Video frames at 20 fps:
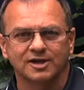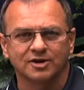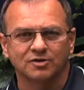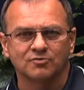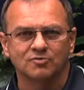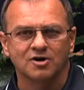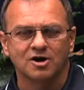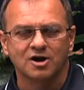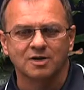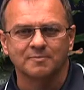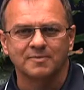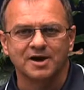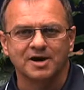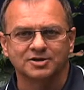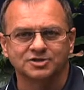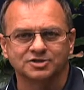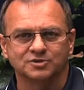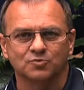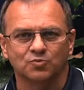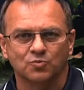later on
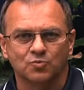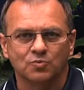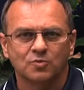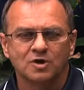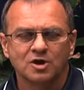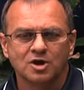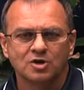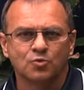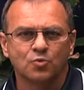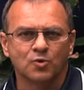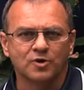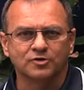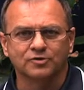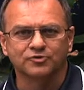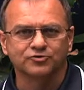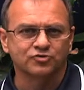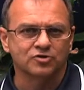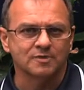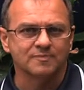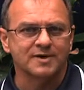about some
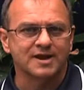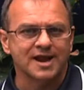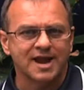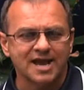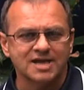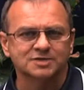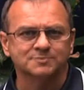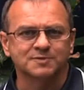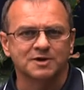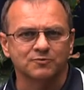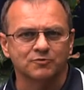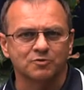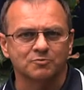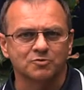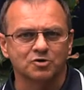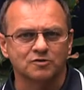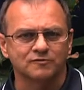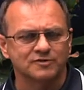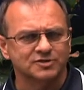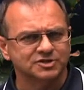window trim that has been
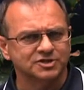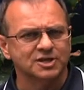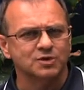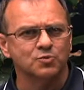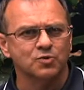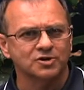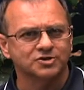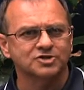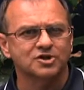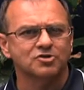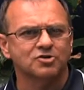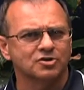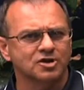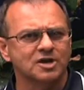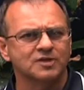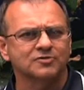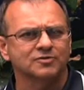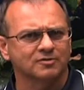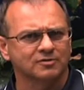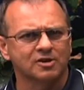removed and see what's
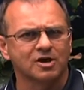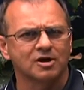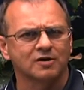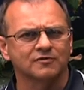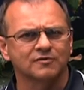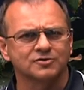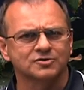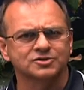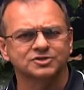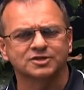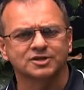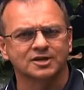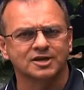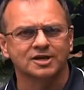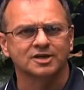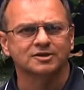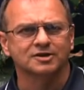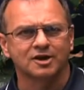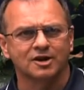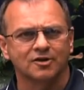underneath a lot of those
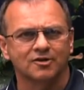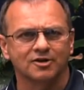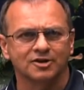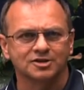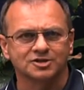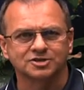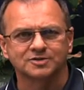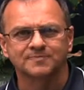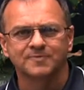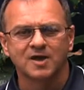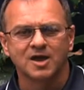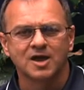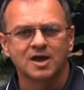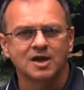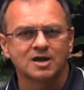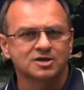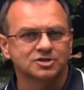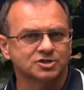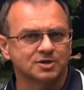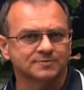hidden areas.
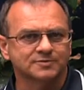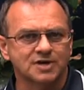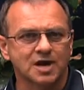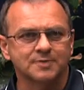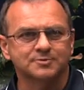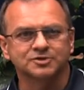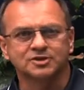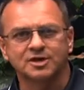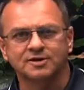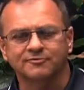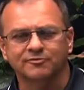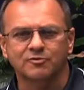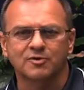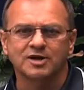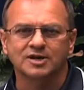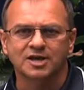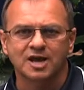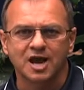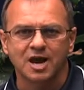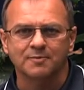Sometimes an
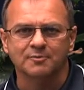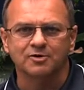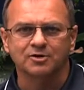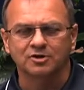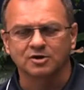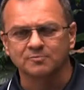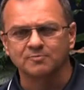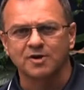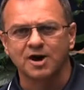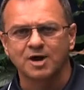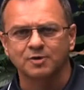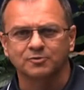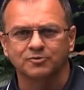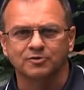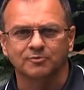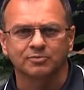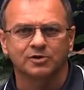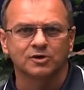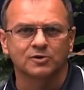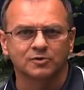infrared camera combined
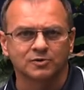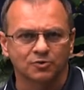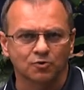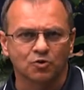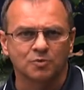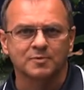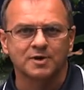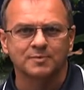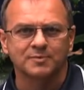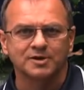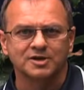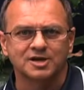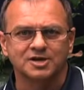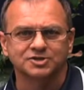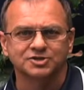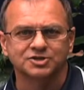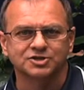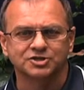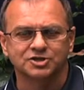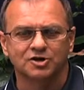with a blower door may be
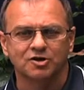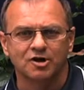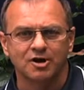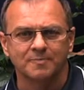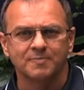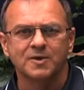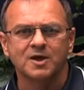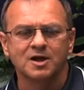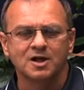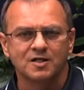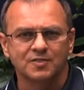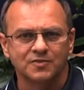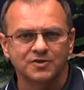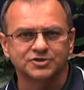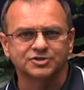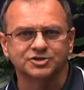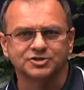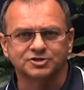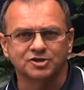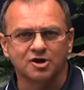necessary.
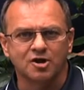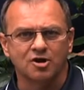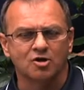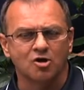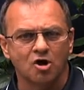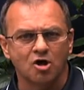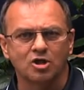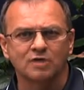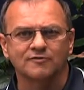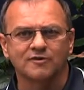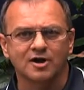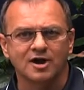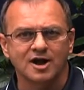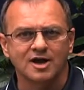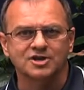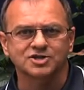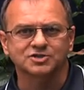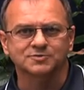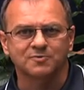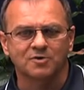This is done on all of our
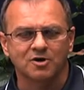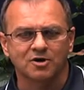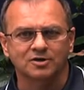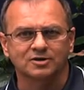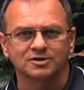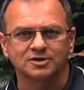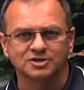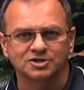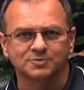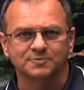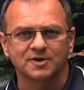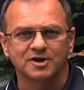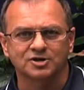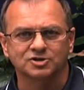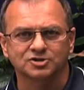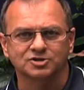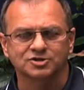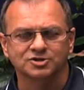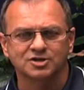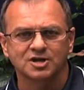House Smart
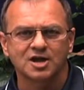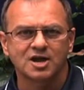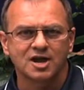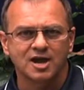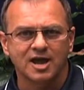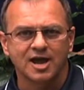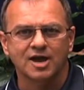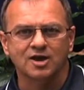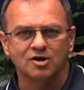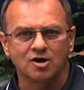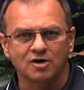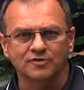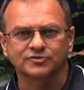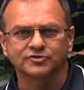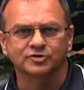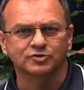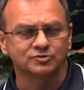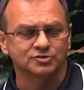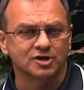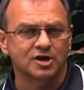inspections and
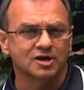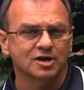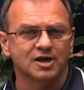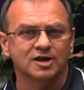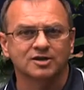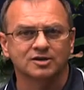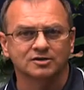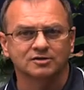also done at